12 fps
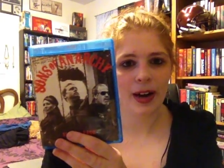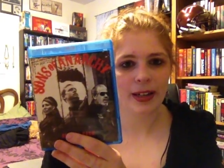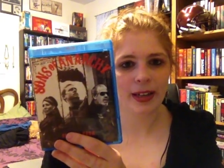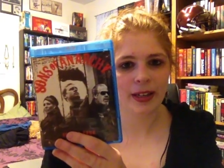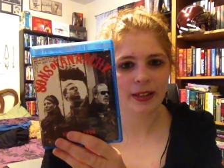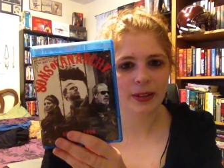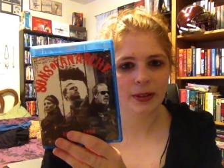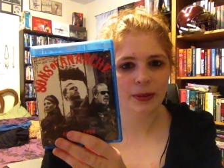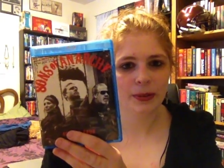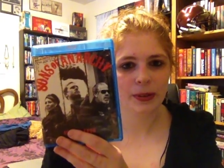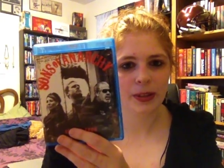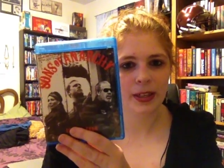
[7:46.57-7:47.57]
I, I
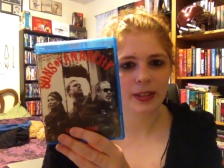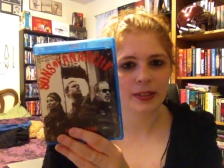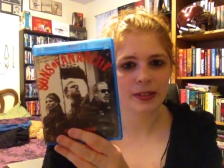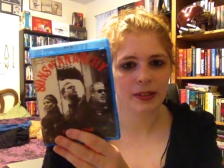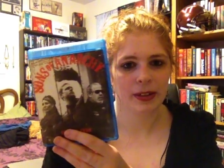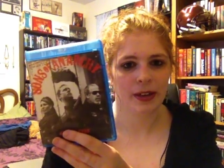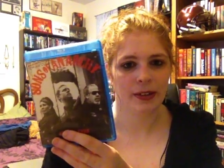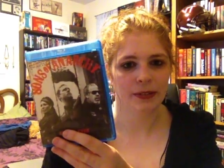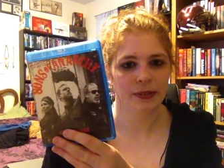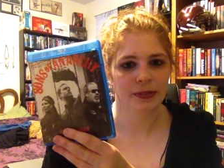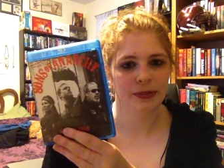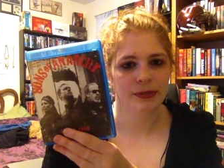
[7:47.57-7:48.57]
know Clay's kind of
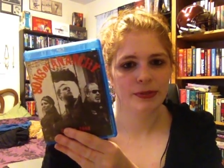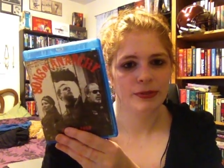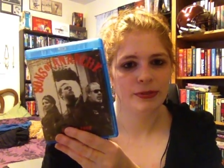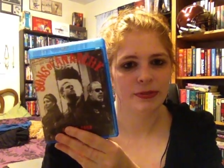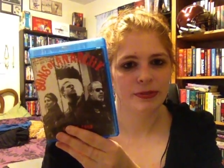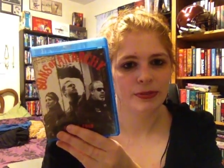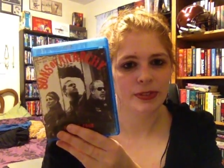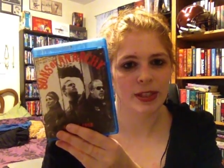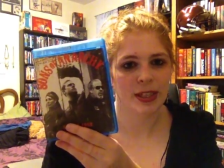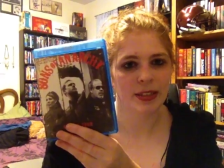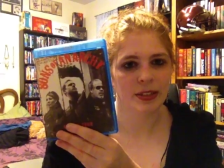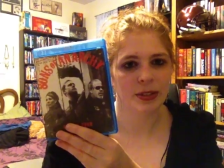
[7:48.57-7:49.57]

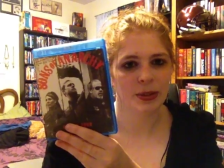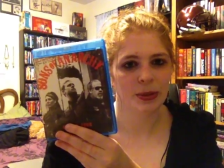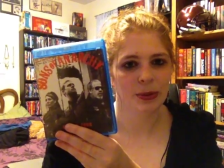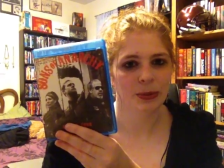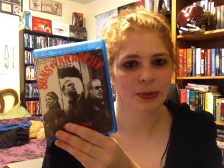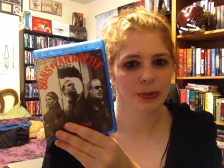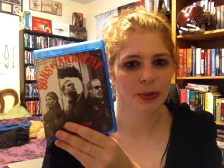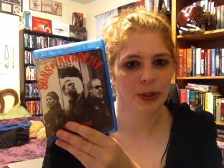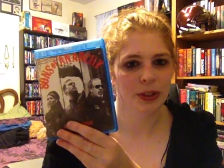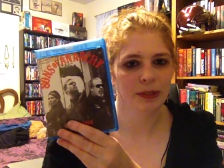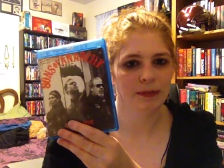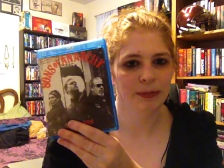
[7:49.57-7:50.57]
not so
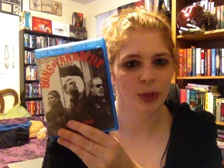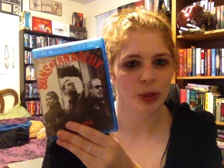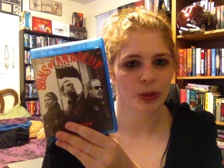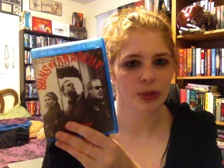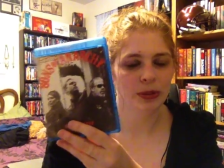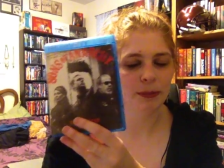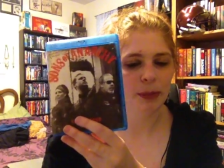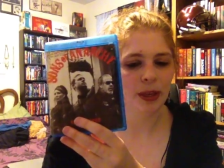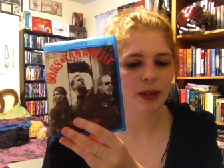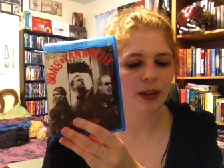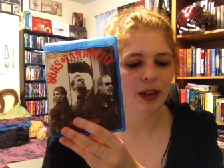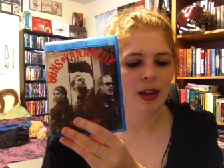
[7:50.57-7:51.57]
good dude,
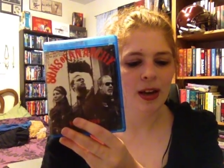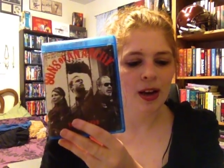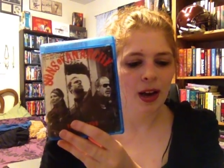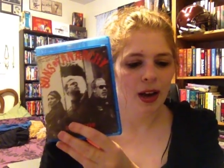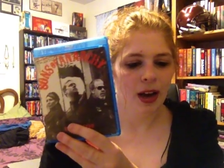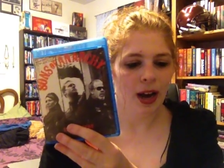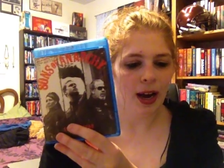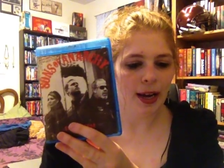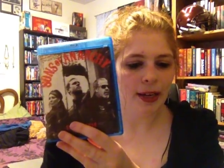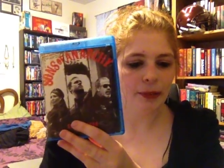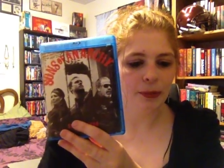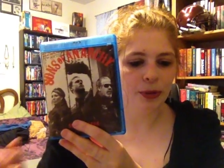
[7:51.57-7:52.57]
but
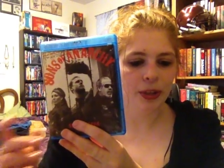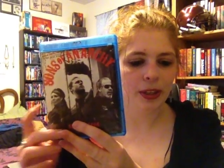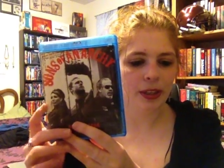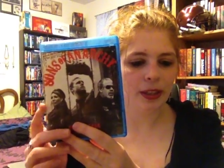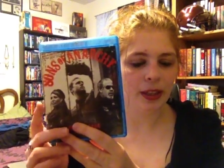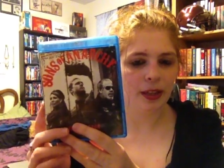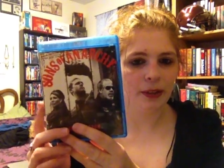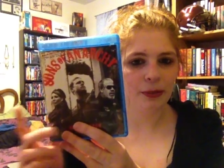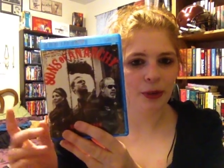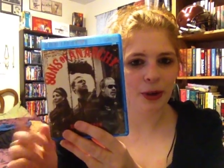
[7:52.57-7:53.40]
I really love